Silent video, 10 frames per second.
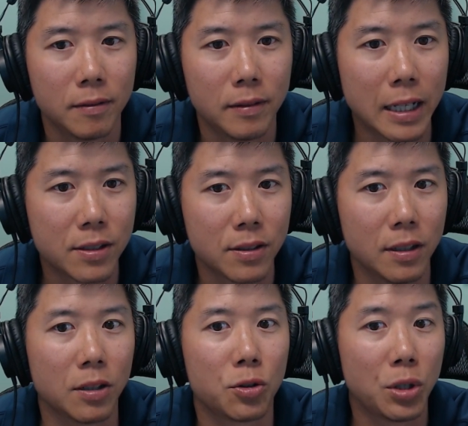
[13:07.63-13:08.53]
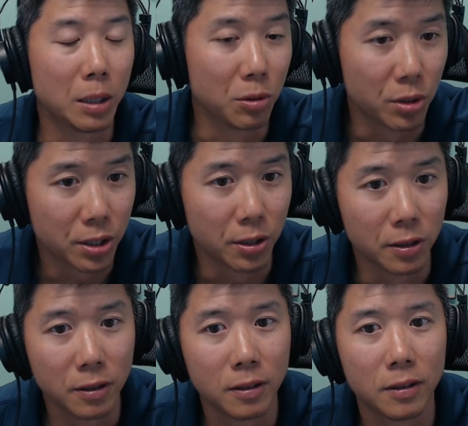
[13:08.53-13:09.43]
That's an incredible
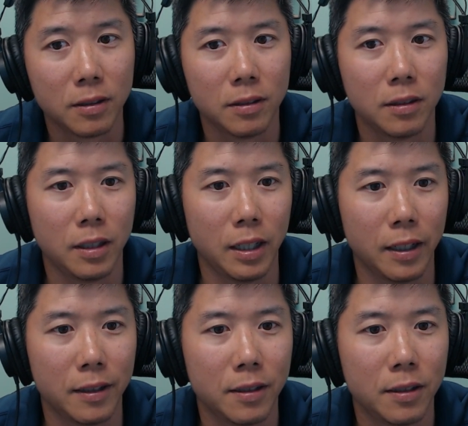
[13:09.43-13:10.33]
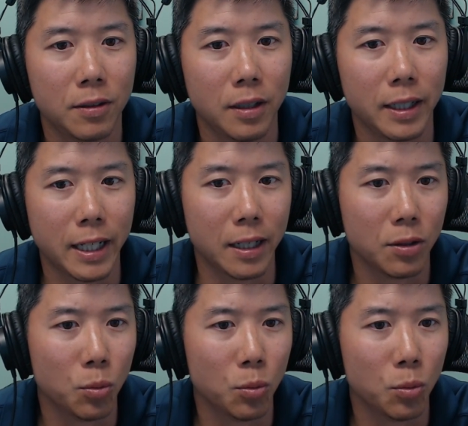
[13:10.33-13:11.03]
return. And again,